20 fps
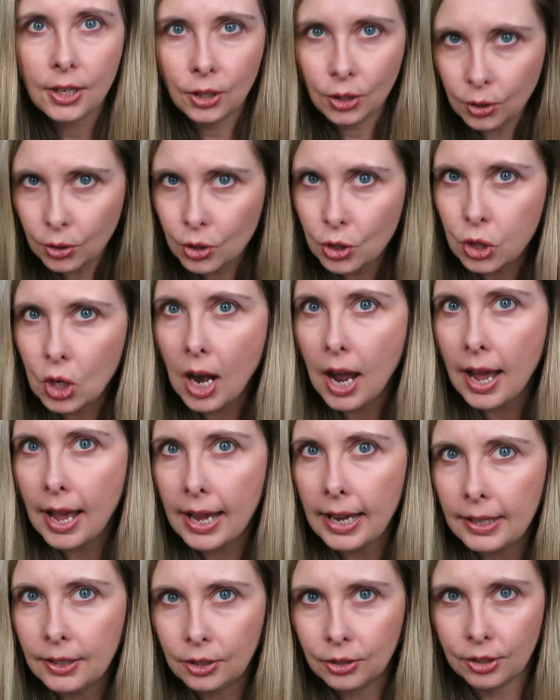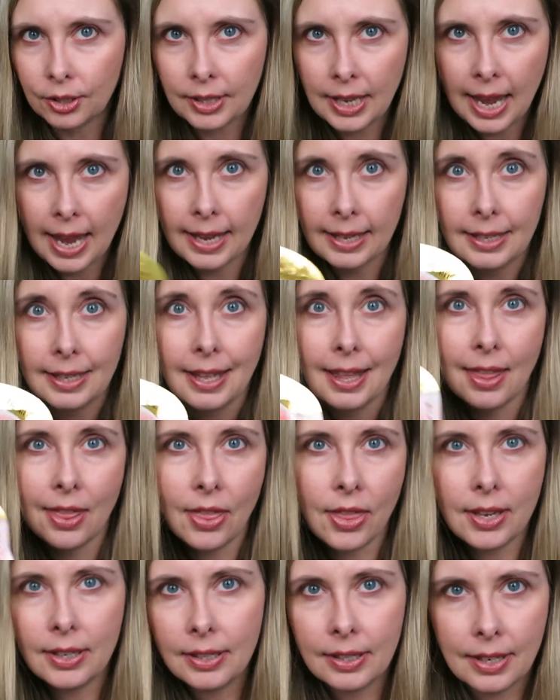you try, you'll say,
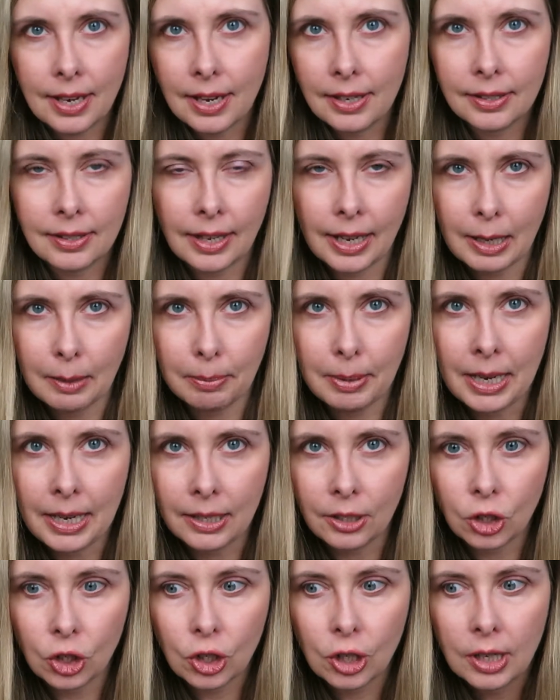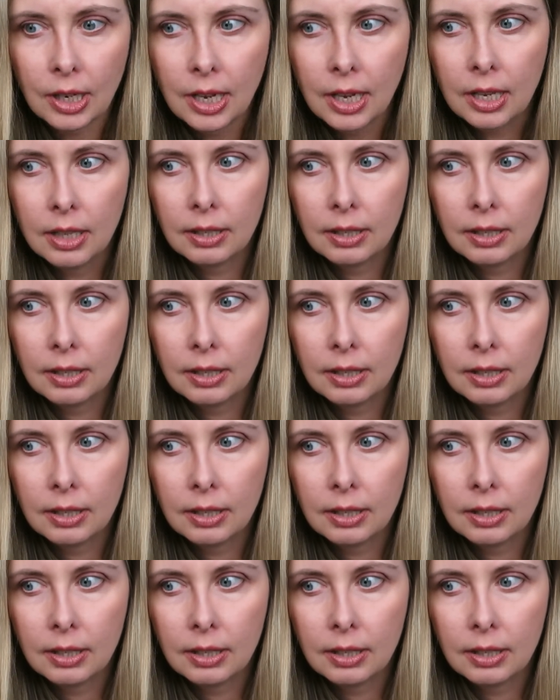this tastes like peach.